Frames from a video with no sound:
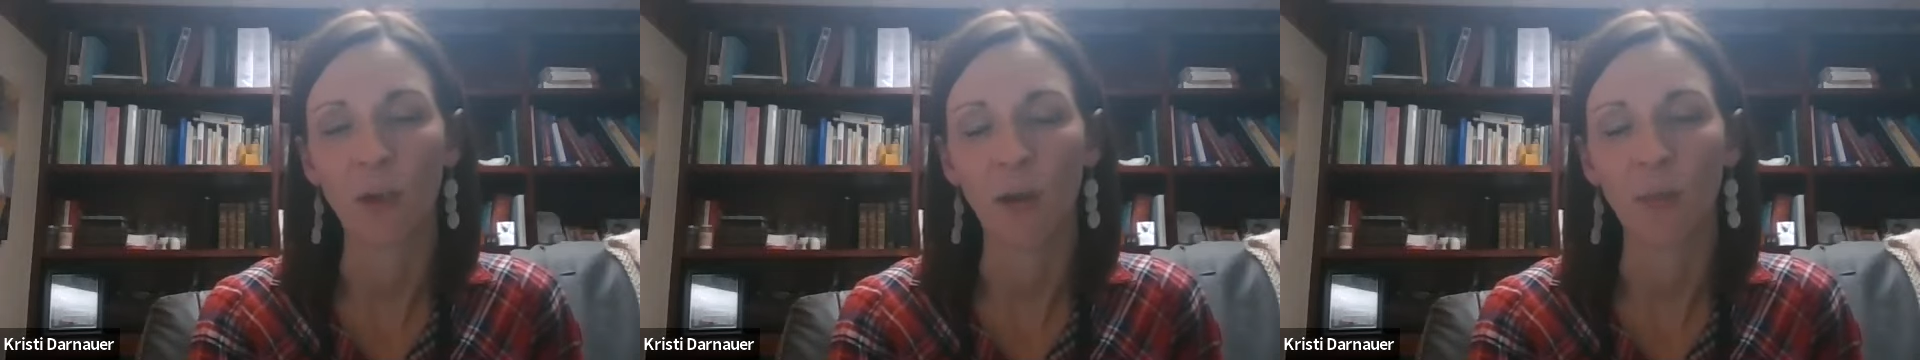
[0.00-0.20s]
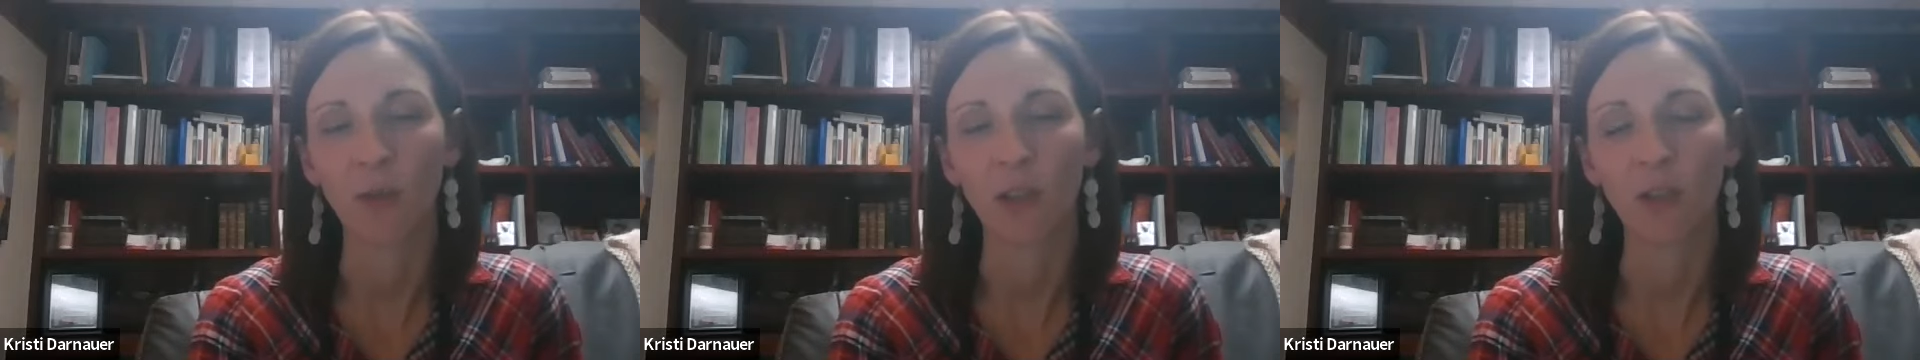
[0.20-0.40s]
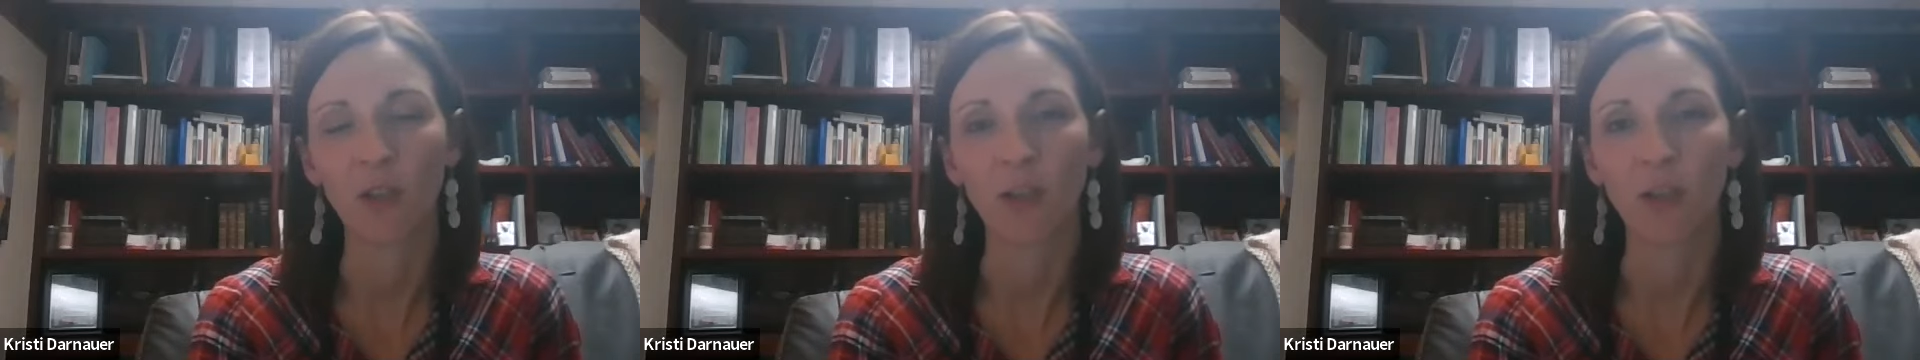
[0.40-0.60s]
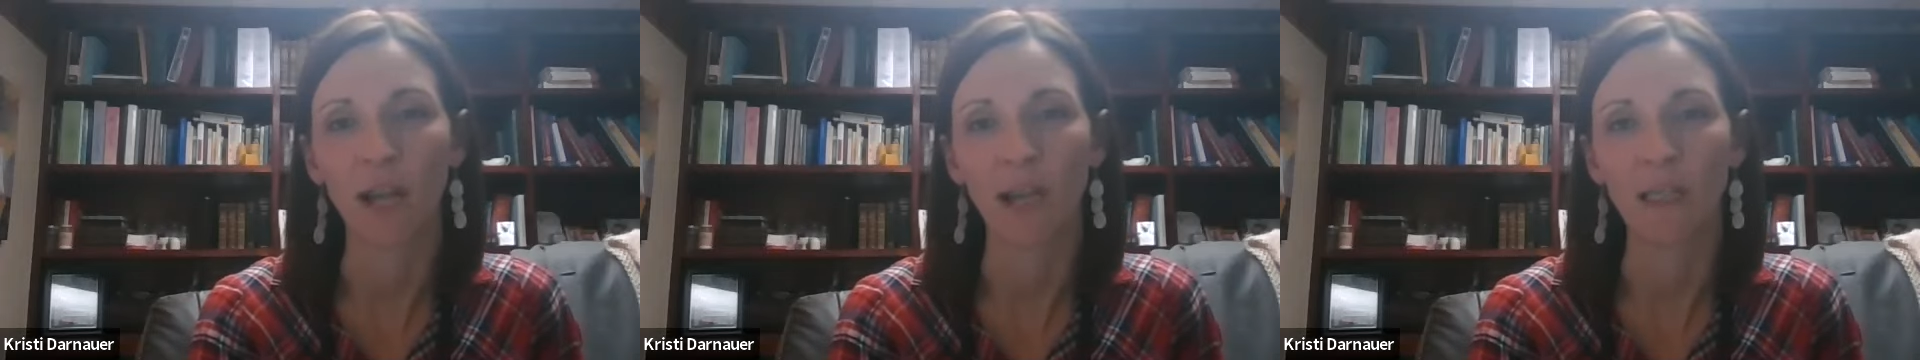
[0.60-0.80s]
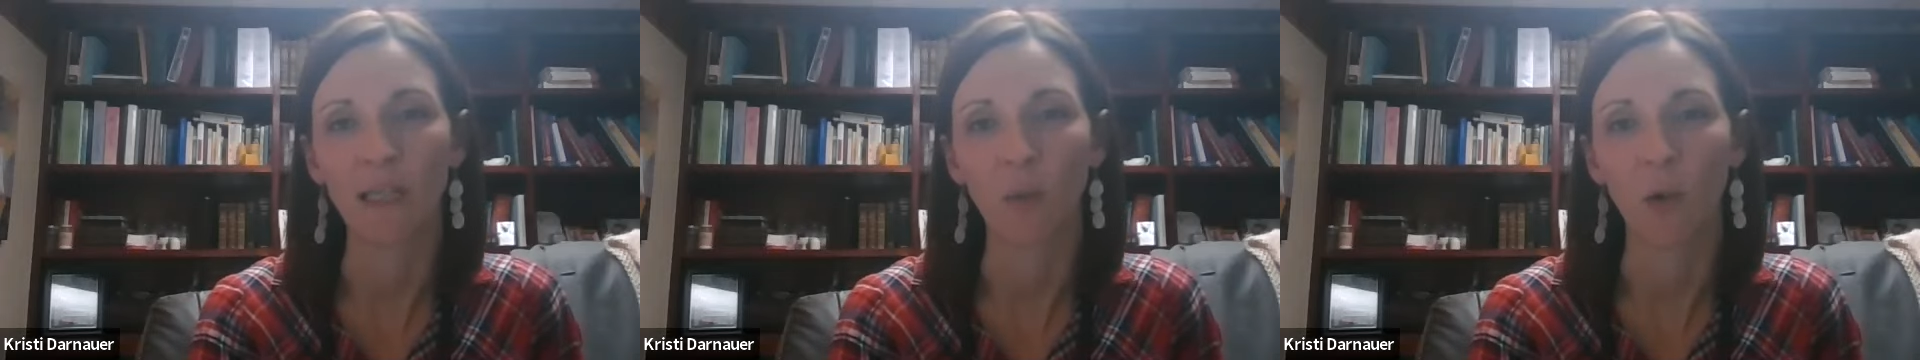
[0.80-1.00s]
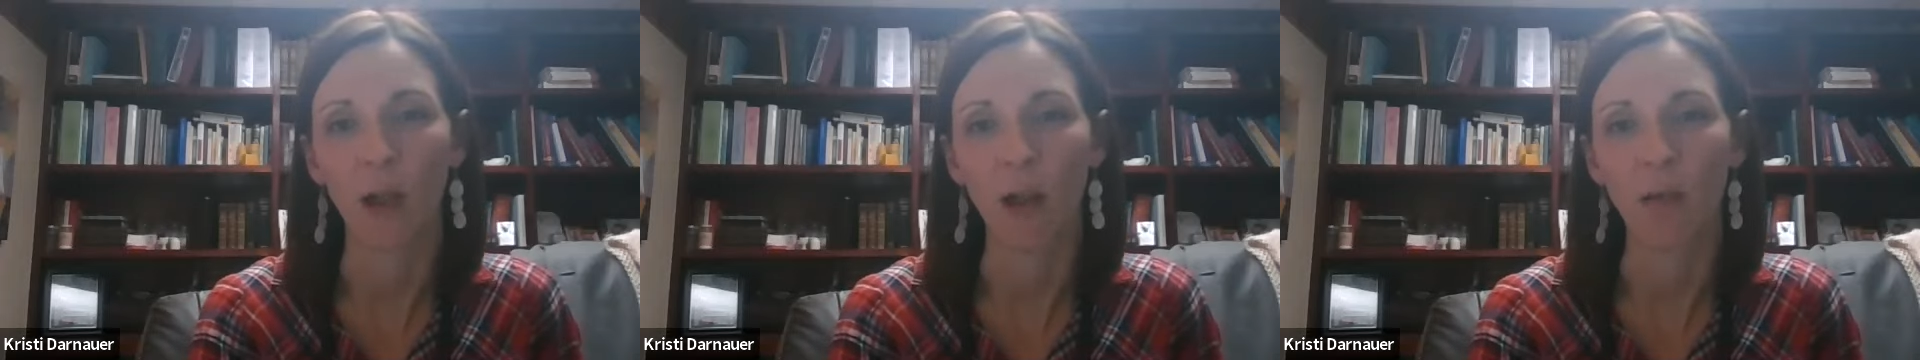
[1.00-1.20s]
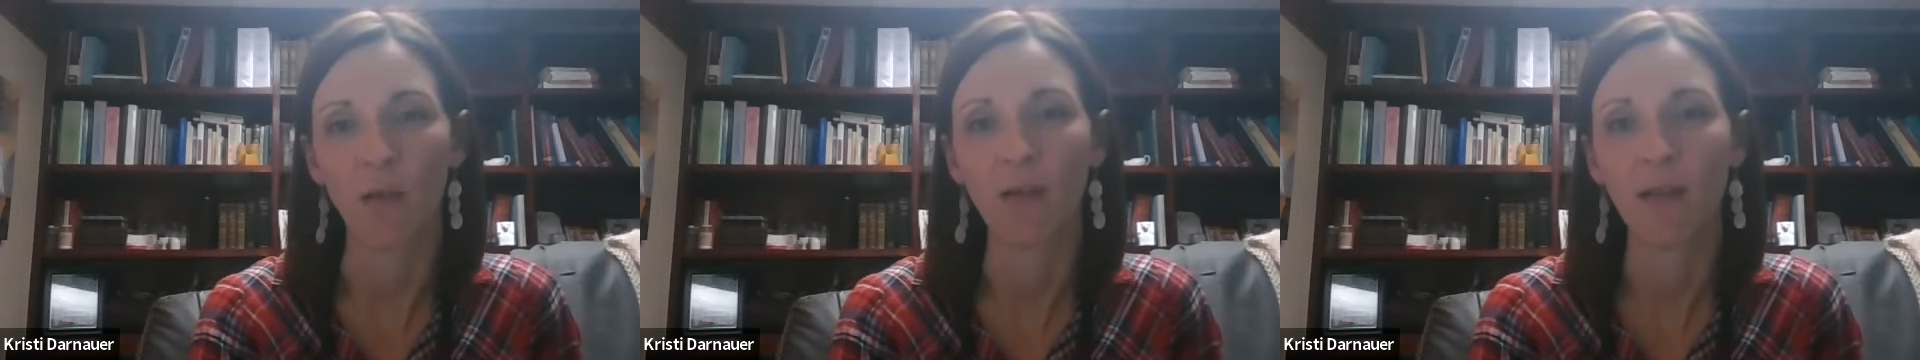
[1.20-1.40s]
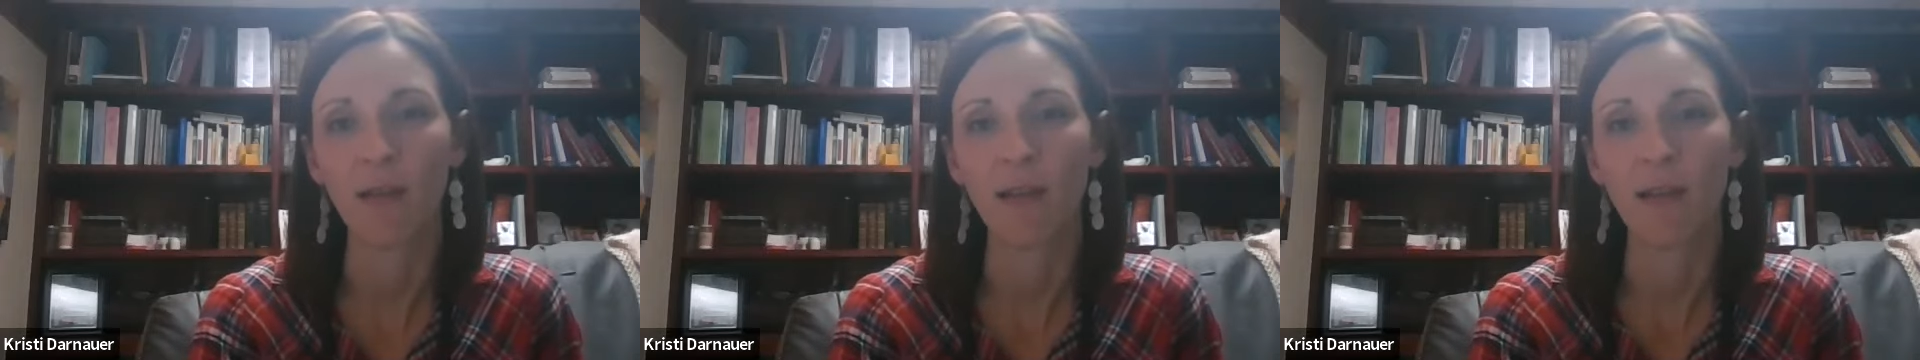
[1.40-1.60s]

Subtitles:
population as well,